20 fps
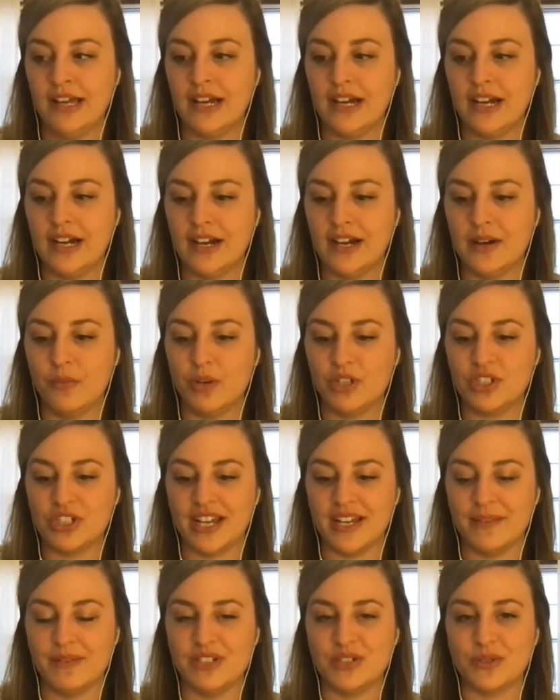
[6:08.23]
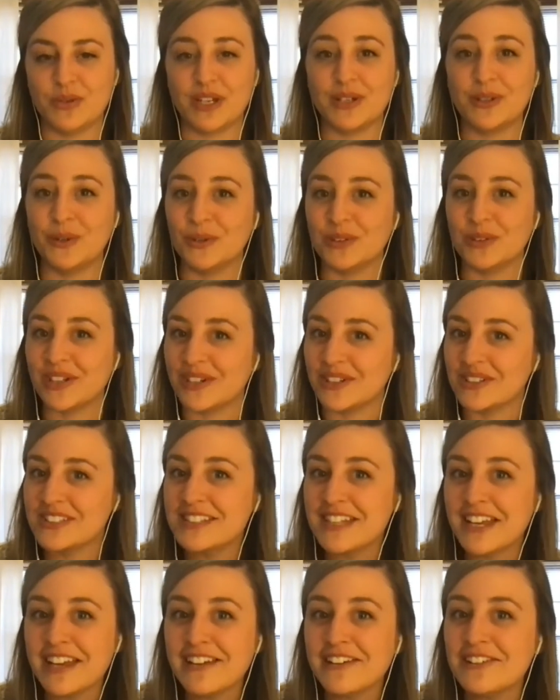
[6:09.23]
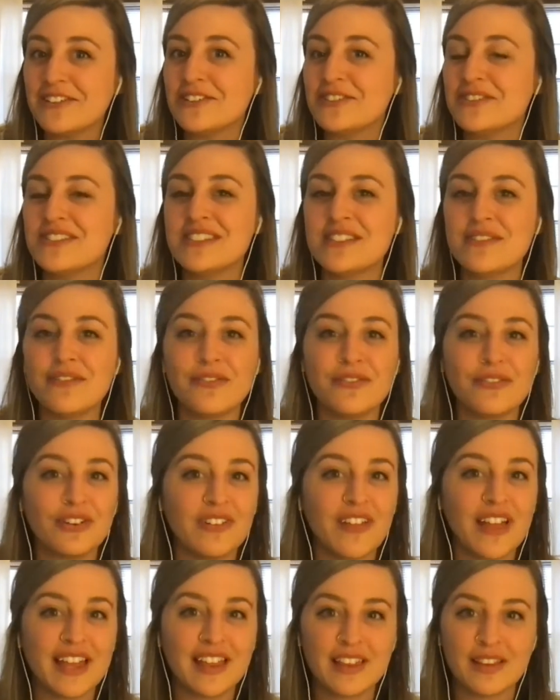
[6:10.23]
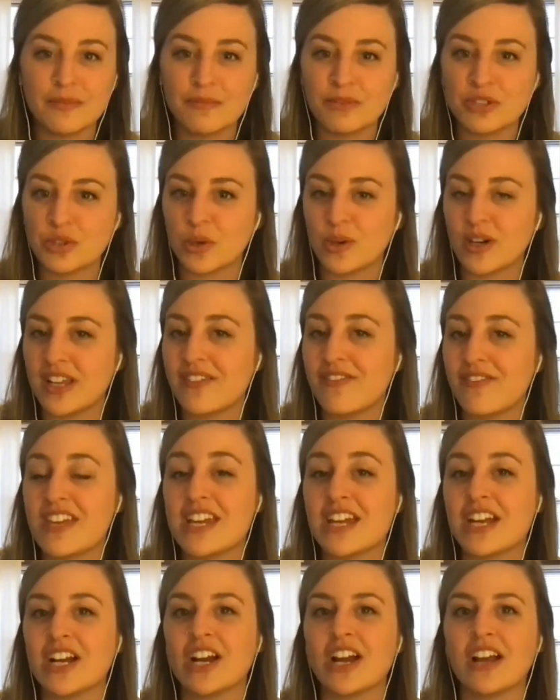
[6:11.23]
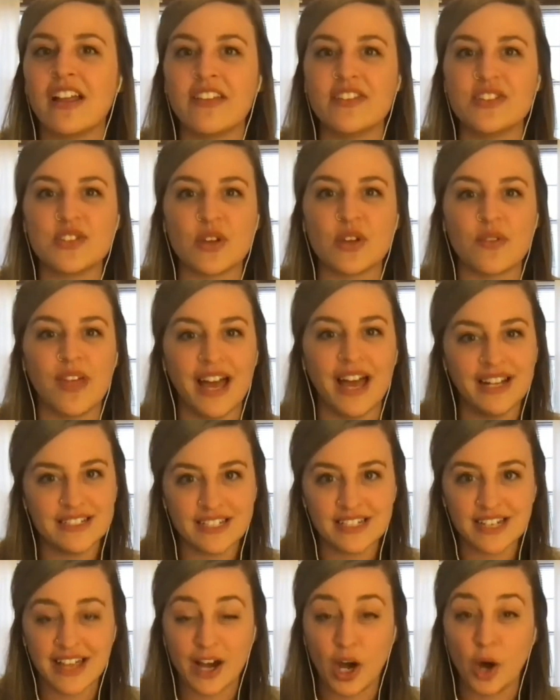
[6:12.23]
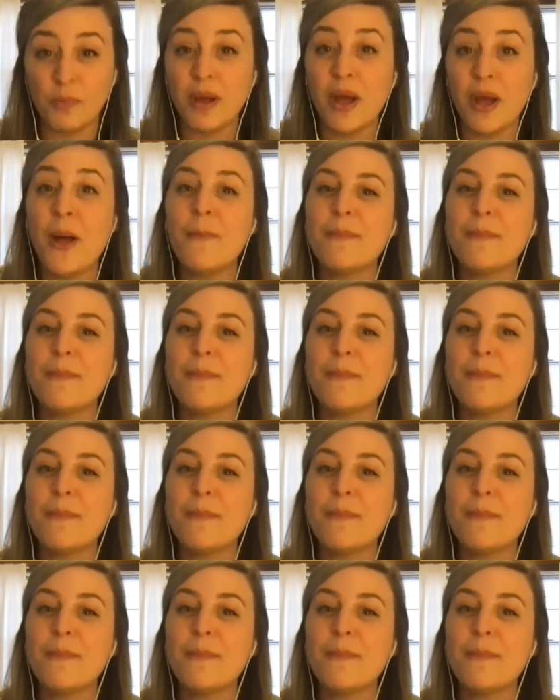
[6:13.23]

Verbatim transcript: um, which I had been doing cold call sales for like the majority of the year. And so that didn't help.